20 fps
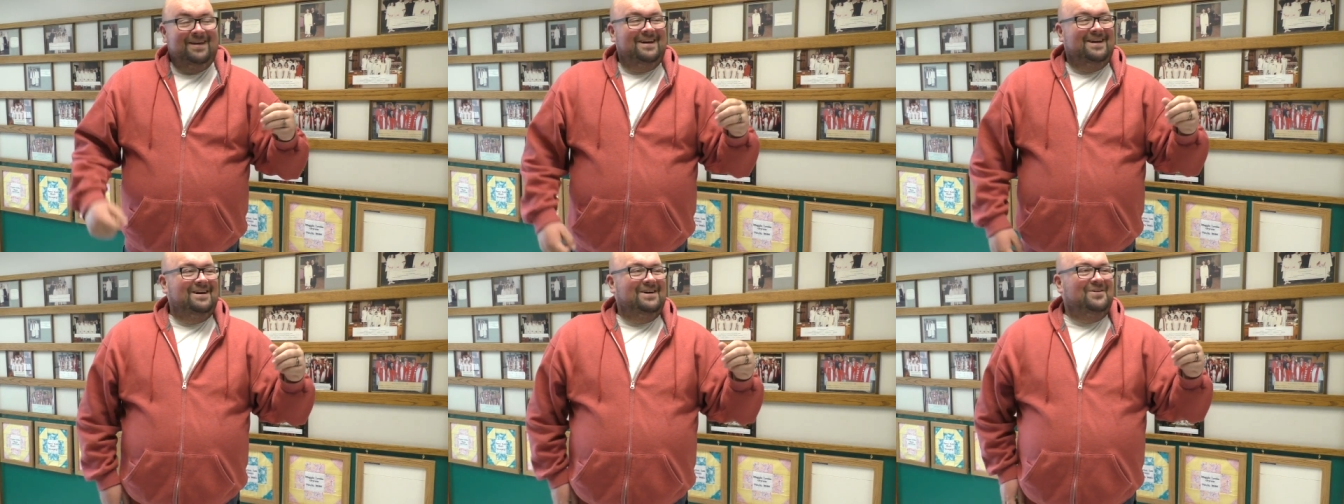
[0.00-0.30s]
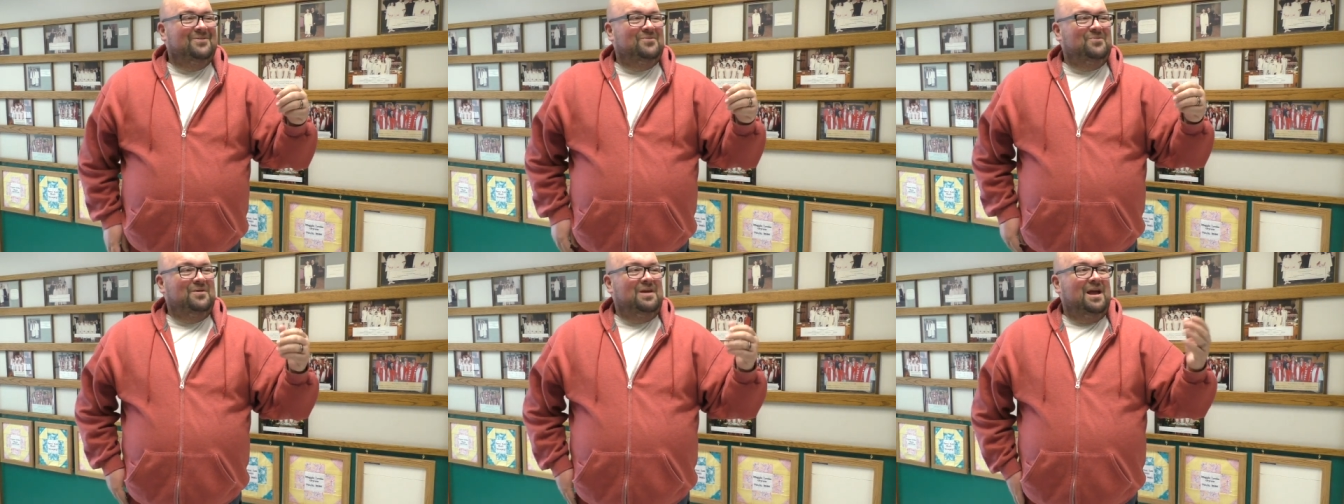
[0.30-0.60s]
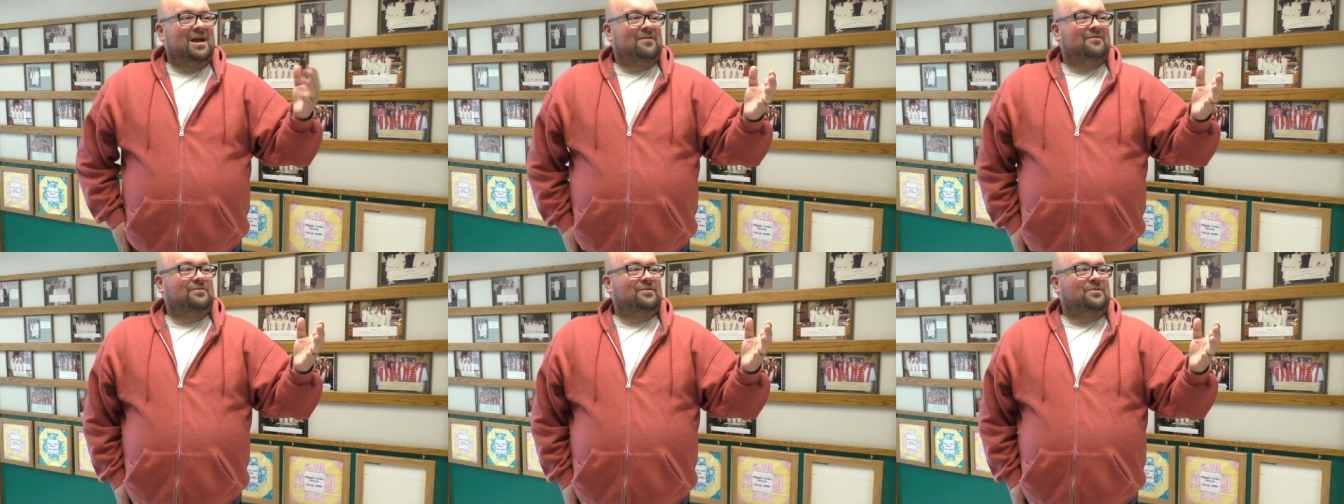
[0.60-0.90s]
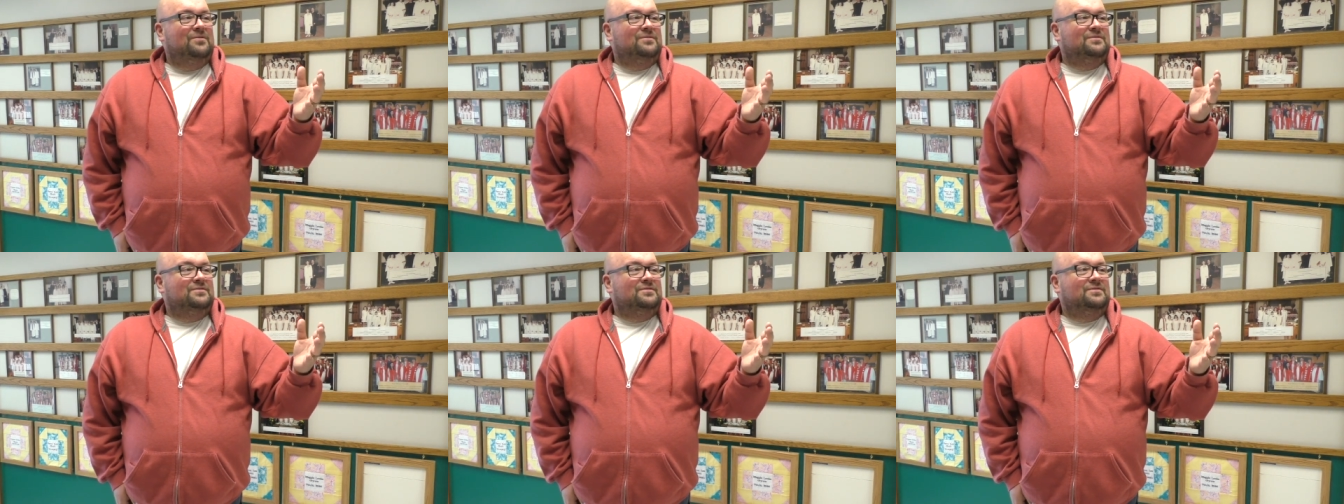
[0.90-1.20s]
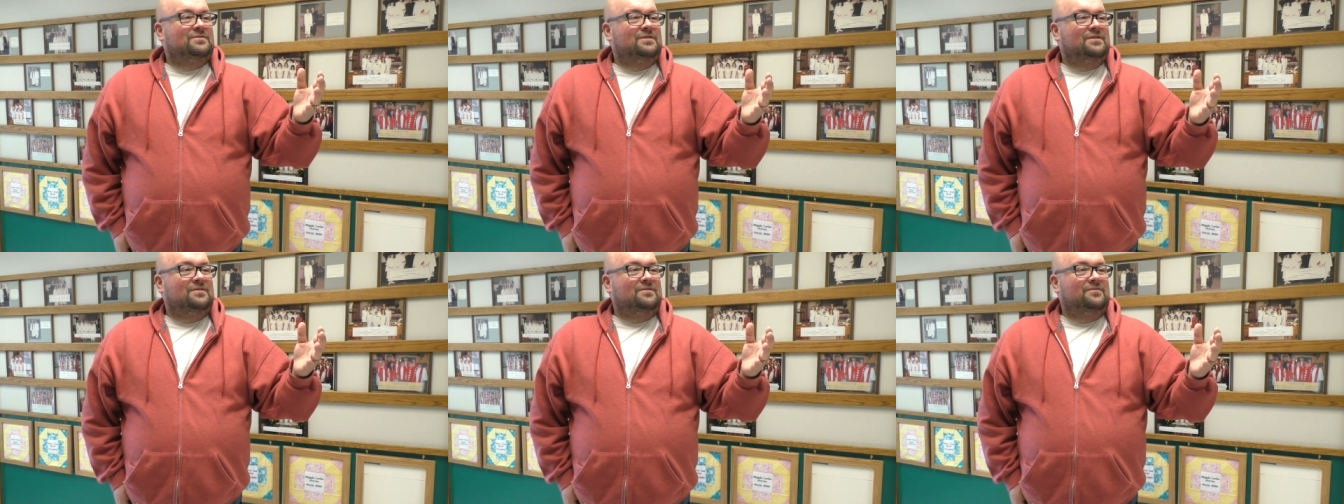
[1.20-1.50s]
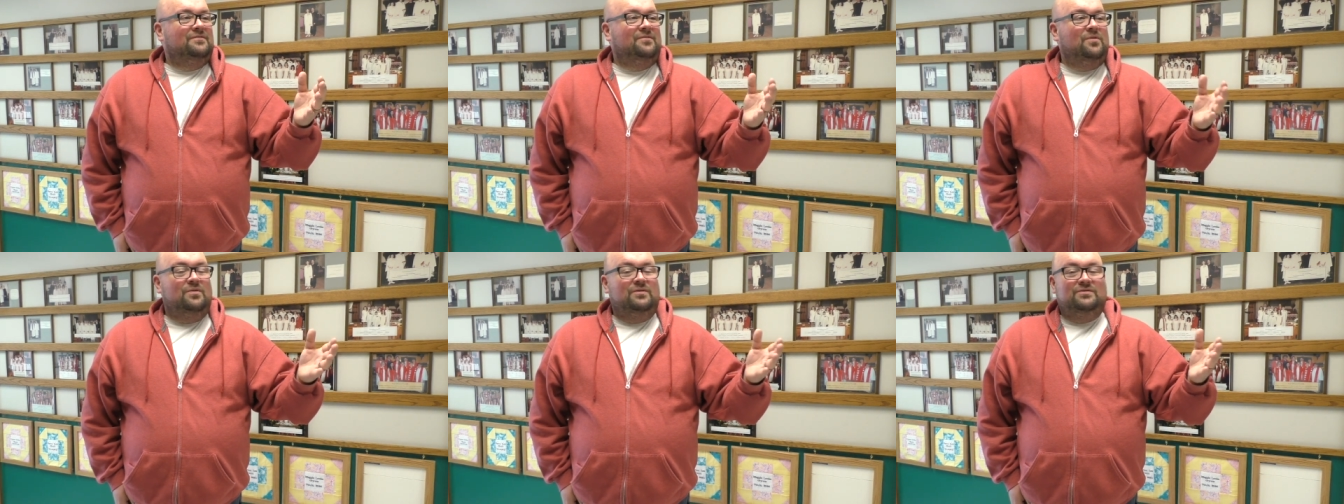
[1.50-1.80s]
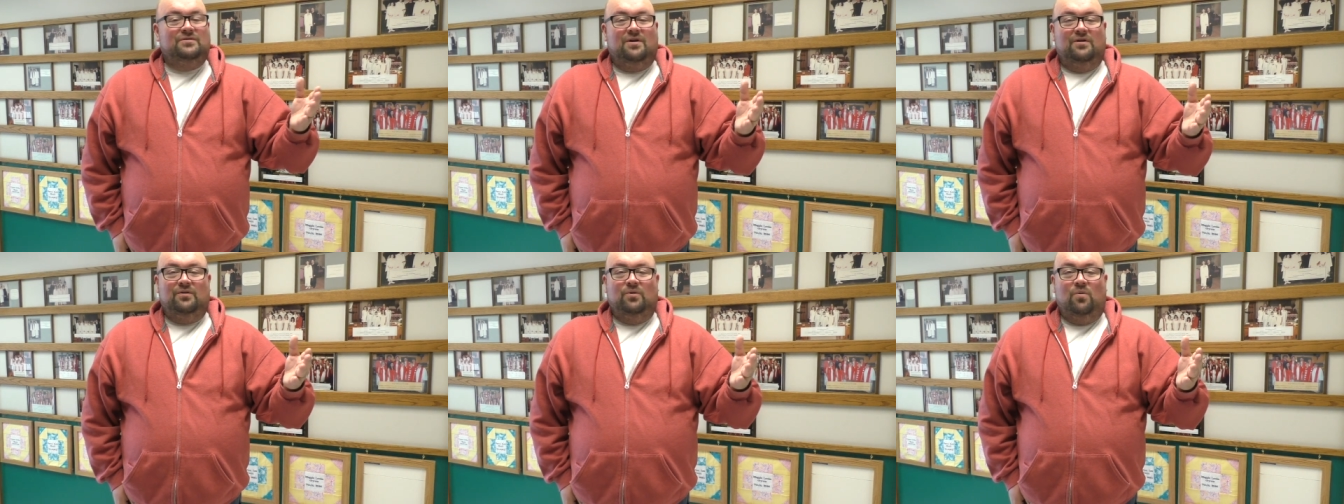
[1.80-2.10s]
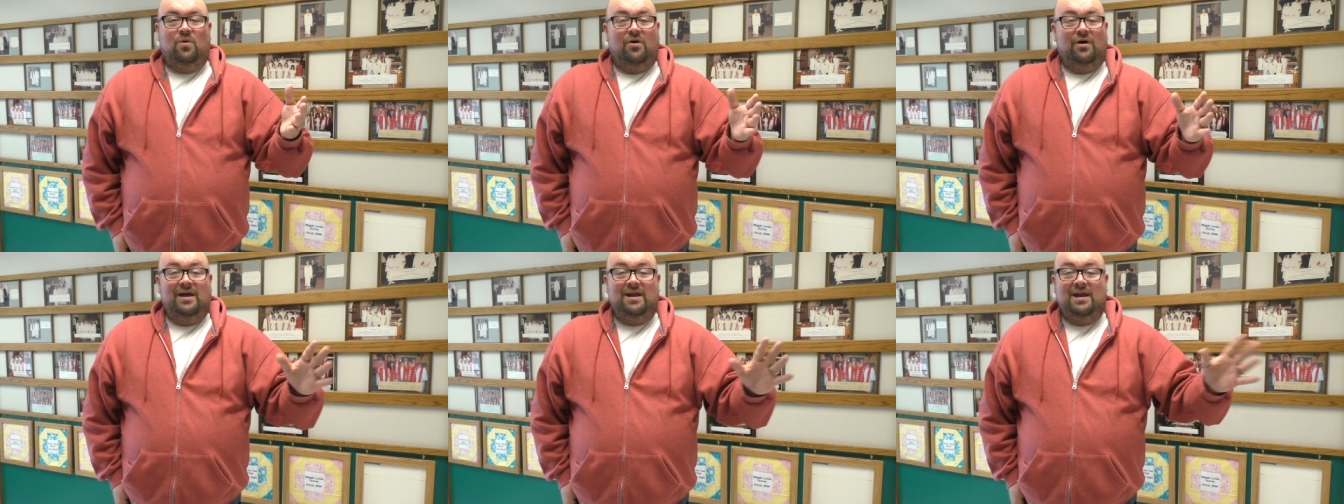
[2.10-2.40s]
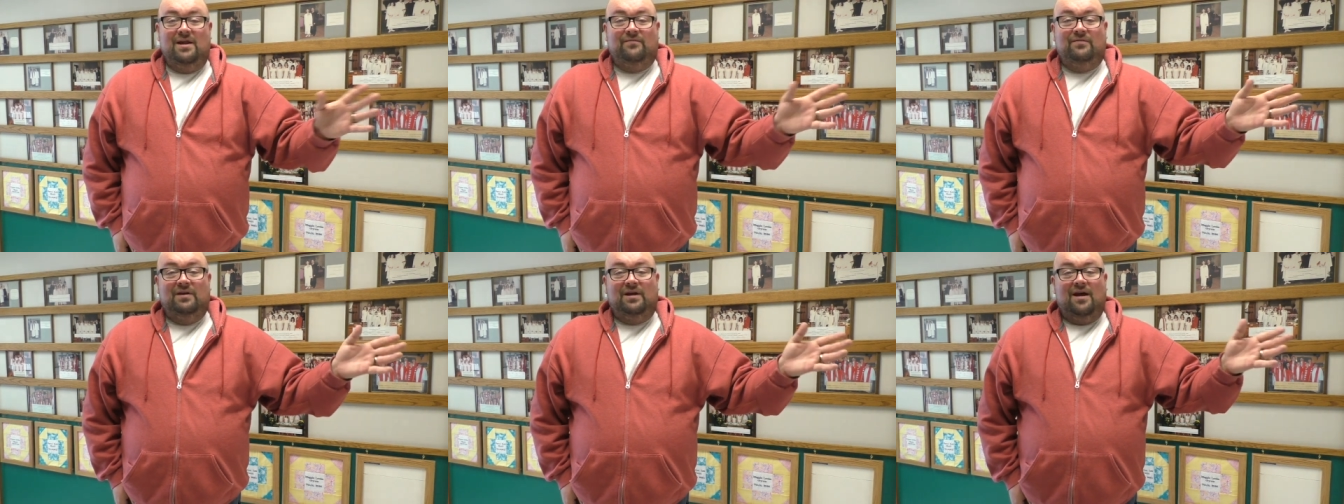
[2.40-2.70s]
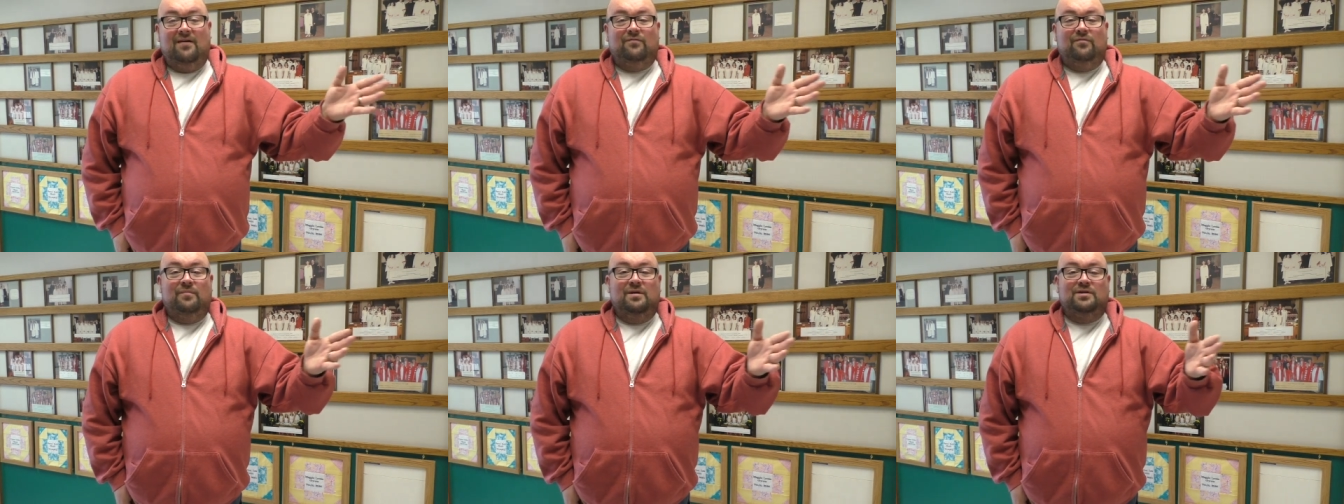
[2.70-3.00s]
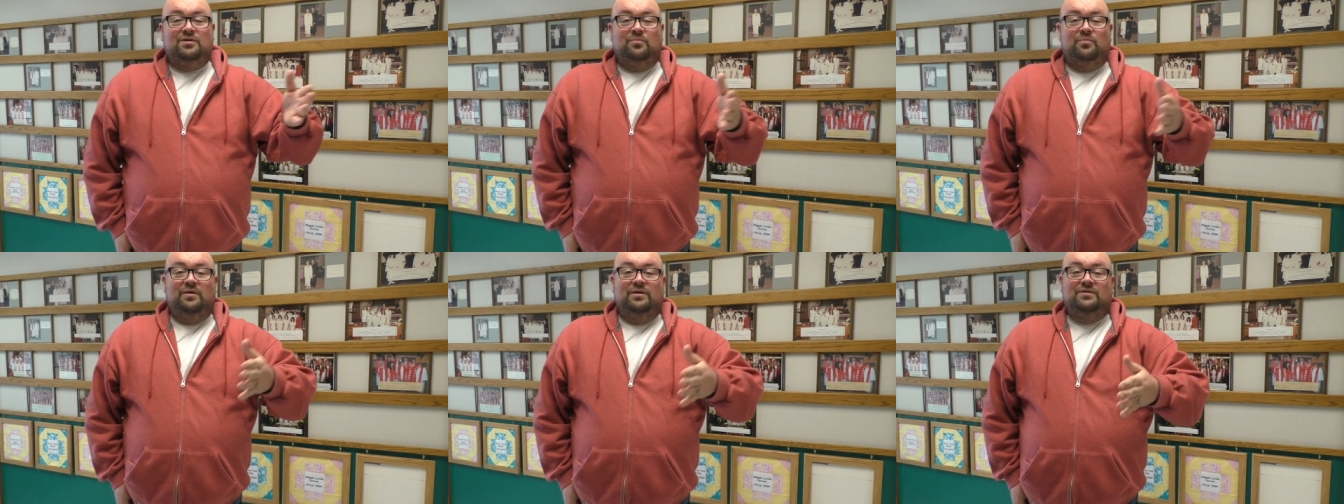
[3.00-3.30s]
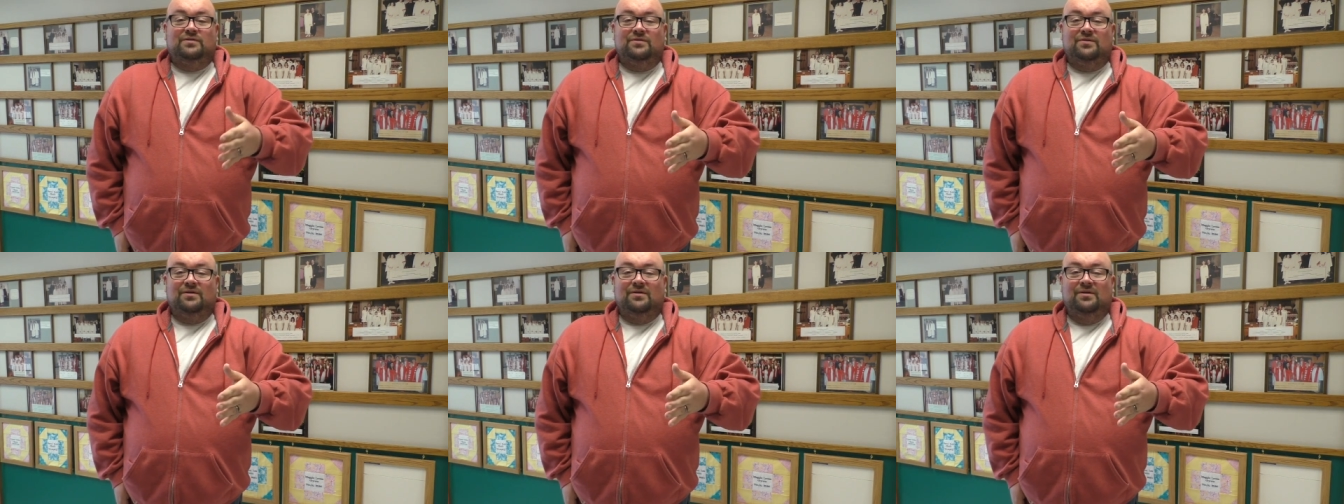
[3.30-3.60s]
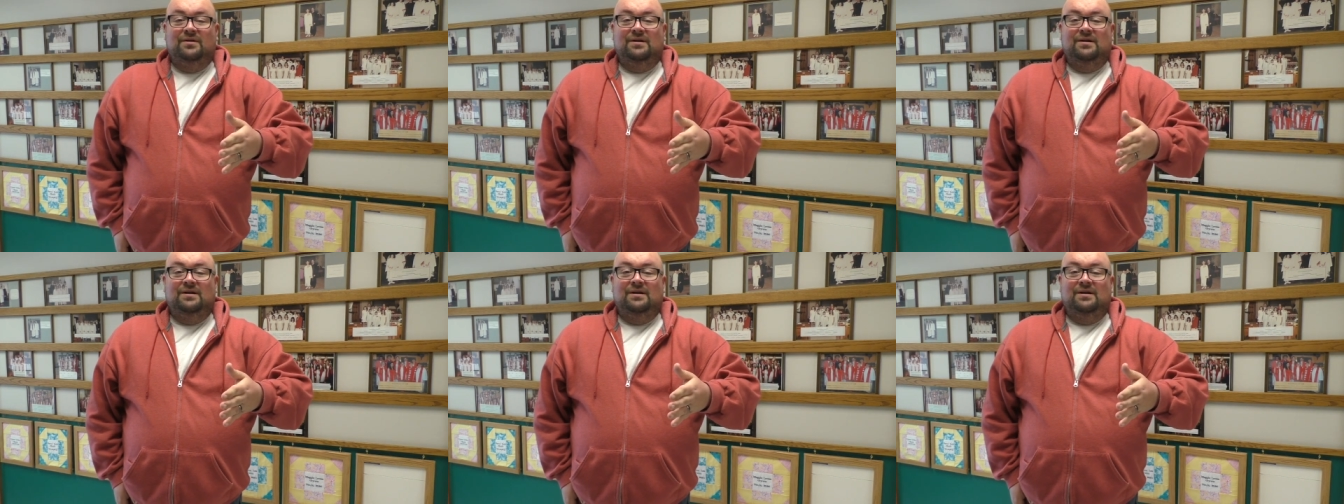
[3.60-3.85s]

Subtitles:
We have those folks on the wall, and every confirmation picture